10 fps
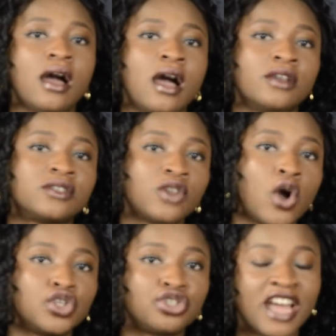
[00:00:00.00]

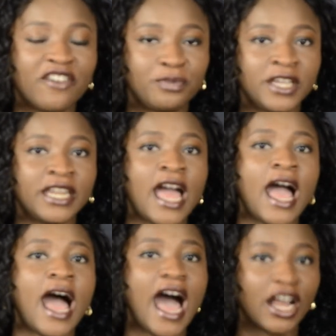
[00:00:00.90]
song should have been
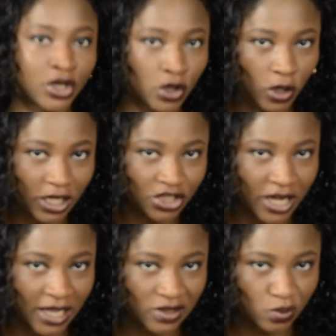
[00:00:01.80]
acknowledged
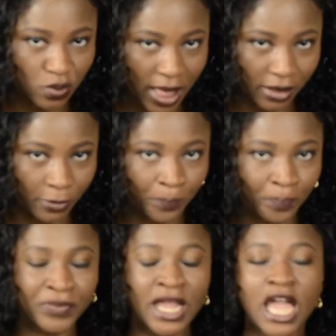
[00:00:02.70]
as well.
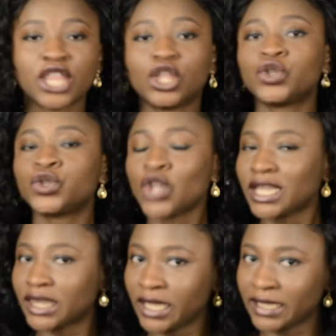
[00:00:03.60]
The
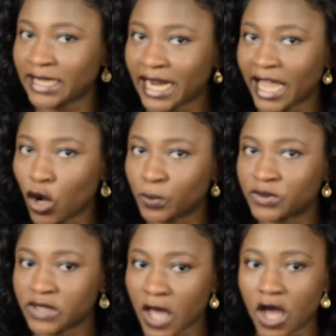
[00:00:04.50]
third thing that I
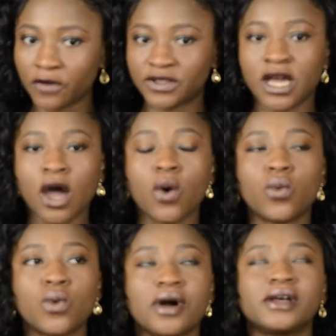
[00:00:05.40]
observed
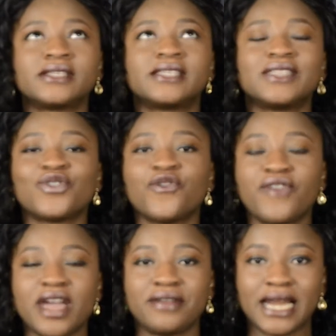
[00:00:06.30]
was the
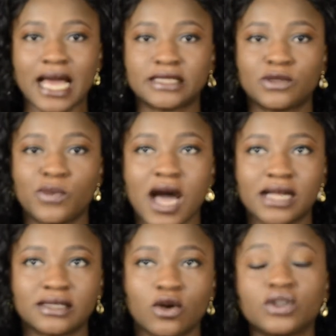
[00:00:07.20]
very last
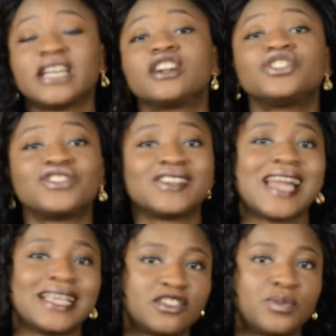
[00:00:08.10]
part, or second to the
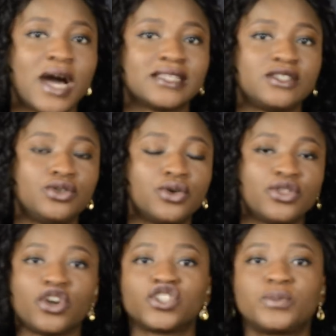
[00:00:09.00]
last part, you know,
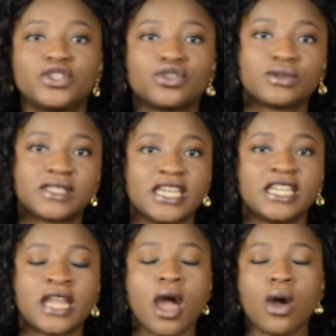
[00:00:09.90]
the hospital
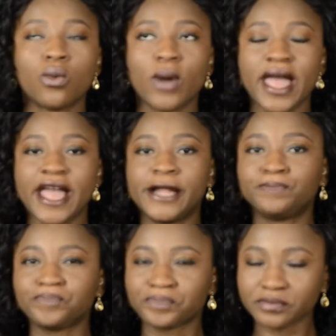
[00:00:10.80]
scene where